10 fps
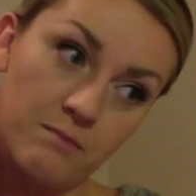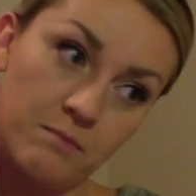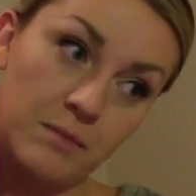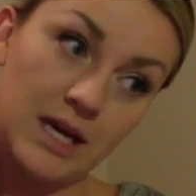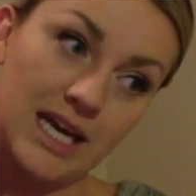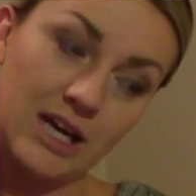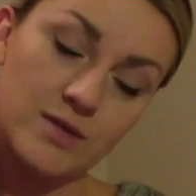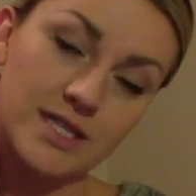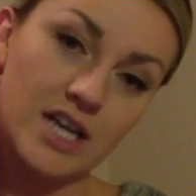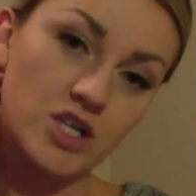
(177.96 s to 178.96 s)
meeting you
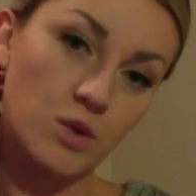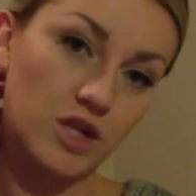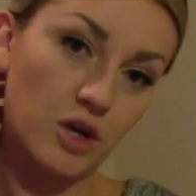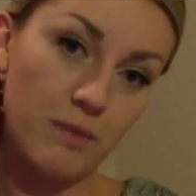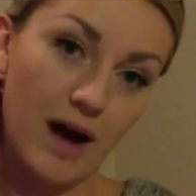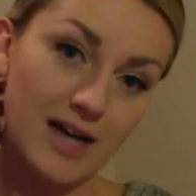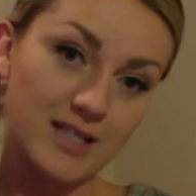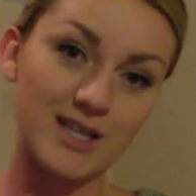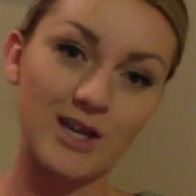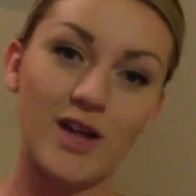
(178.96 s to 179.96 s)
schedule with your
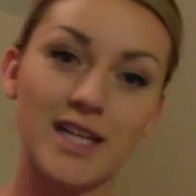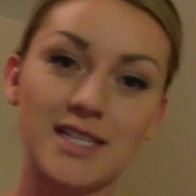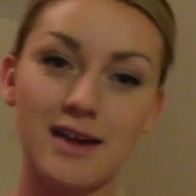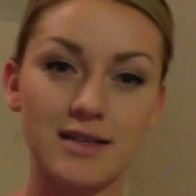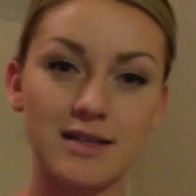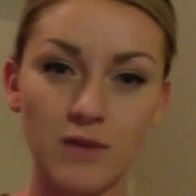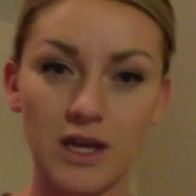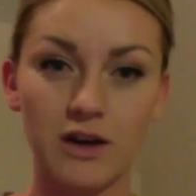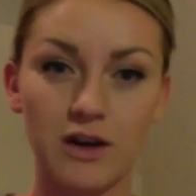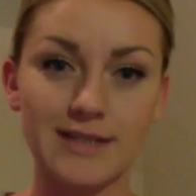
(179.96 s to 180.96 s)
boss. That's not something
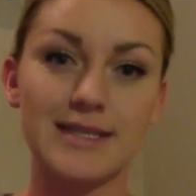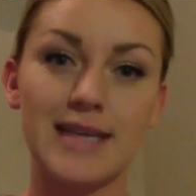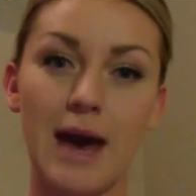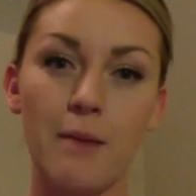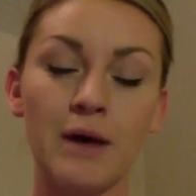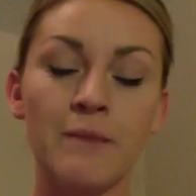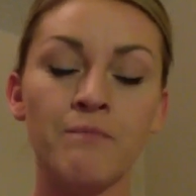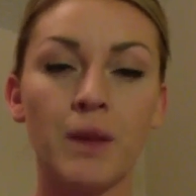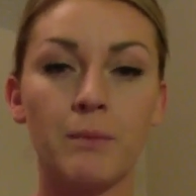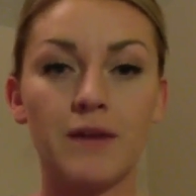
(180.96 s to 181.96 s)
you're going to skip.
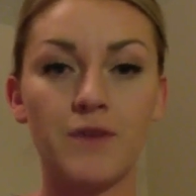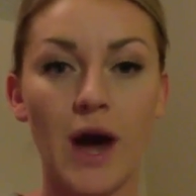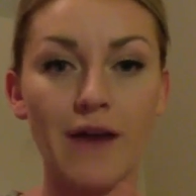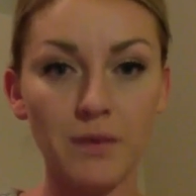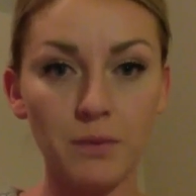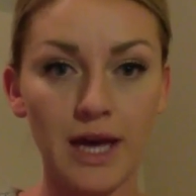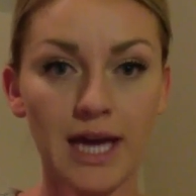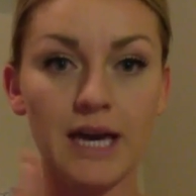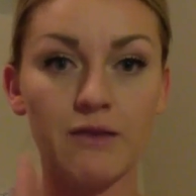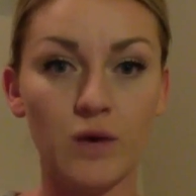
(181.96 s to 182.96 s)
But if you have a
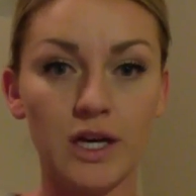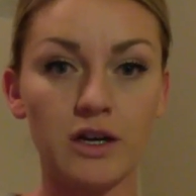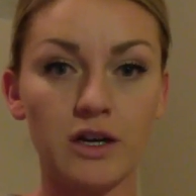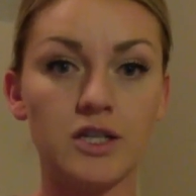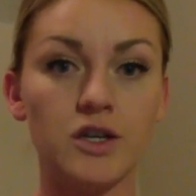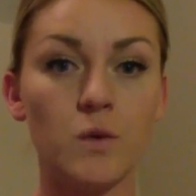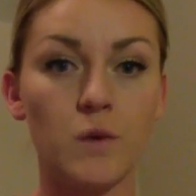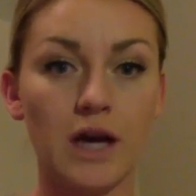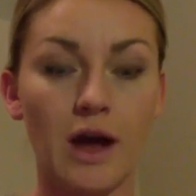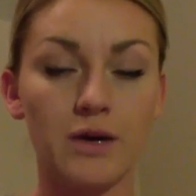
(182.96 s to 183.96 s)
plan of when you're going to do your
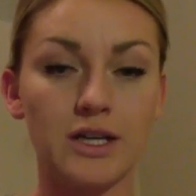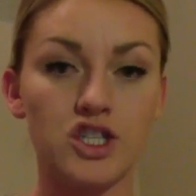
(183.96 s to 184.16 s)
workout each